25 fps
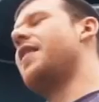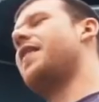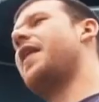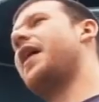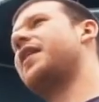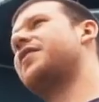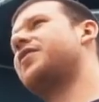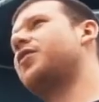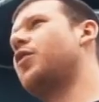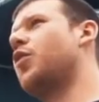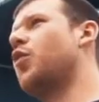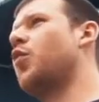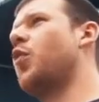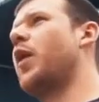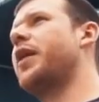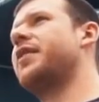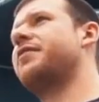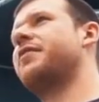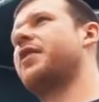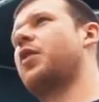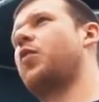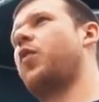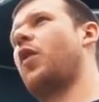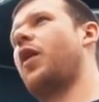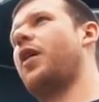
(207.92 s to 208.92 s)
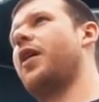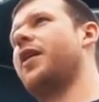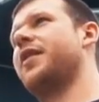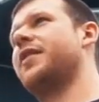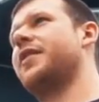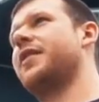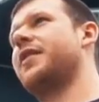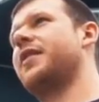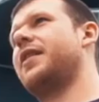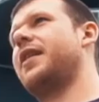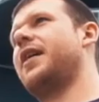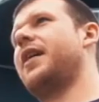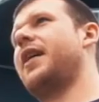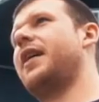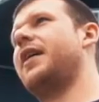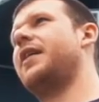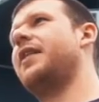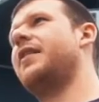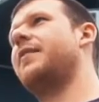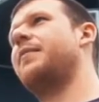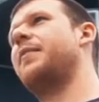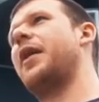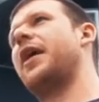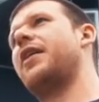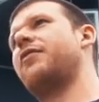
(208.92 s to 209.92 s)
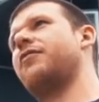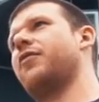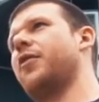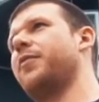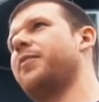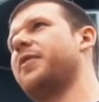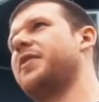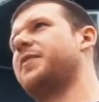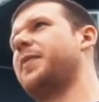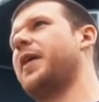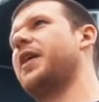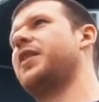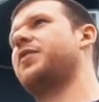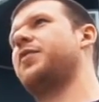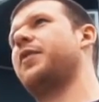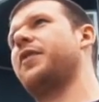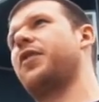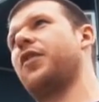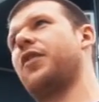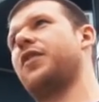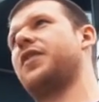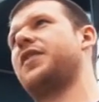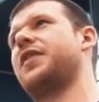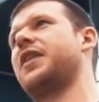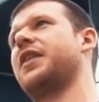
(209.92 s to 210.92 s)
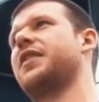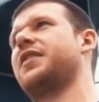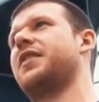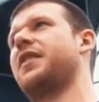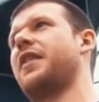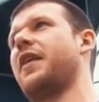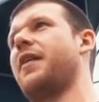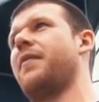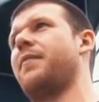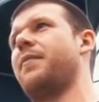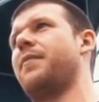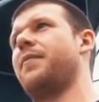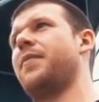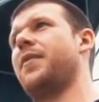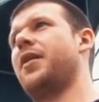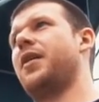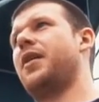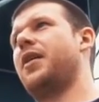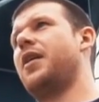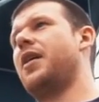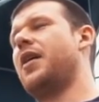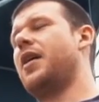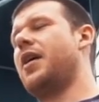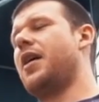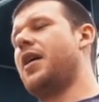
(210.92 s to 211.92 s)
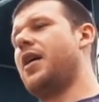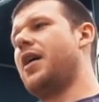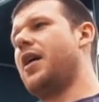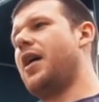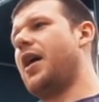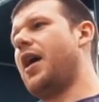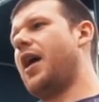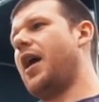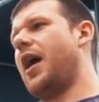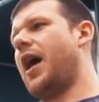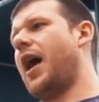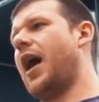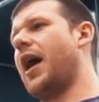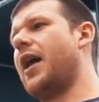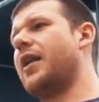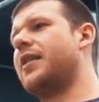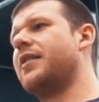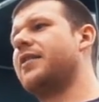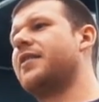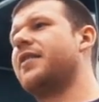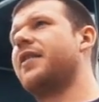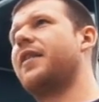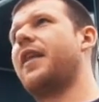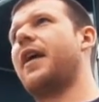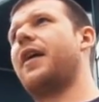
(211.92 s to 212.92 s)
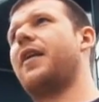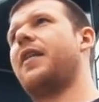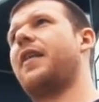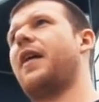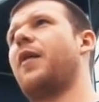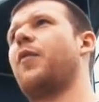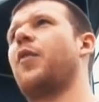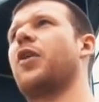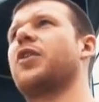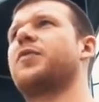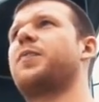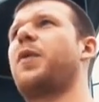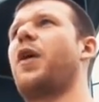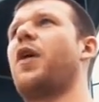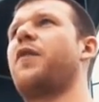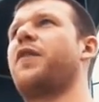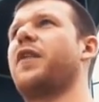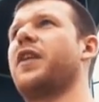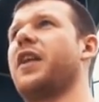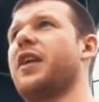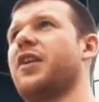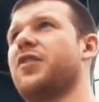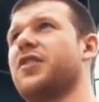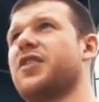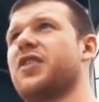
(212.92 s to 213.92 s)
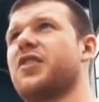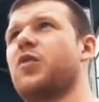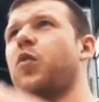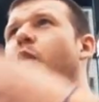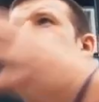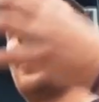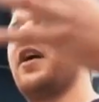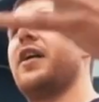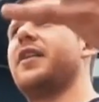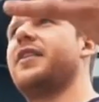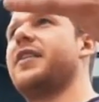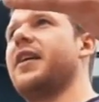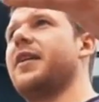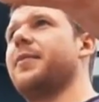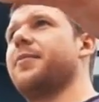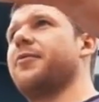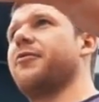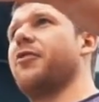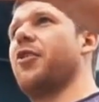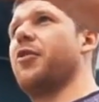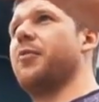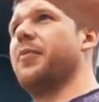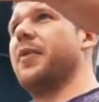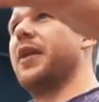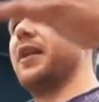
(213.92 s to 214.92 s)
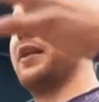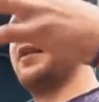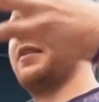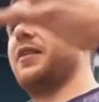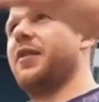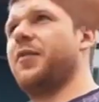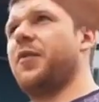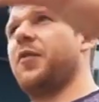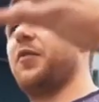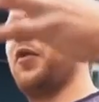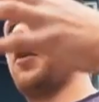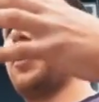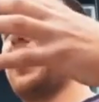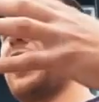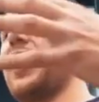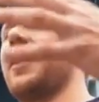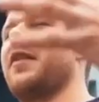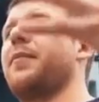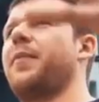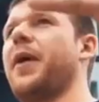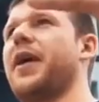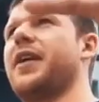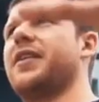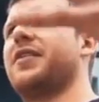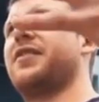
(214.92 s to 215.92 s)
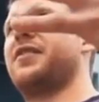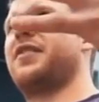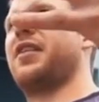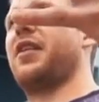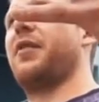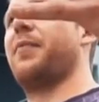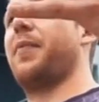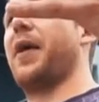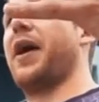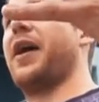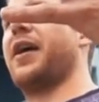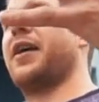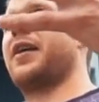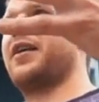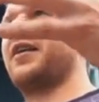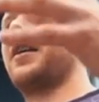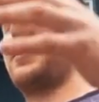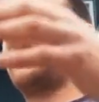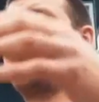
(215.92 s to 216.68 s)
That's not always required. In the main room space, we've got 6 of them, and that works perfectly because it's quite a deep room, and we want to get the bass to the back.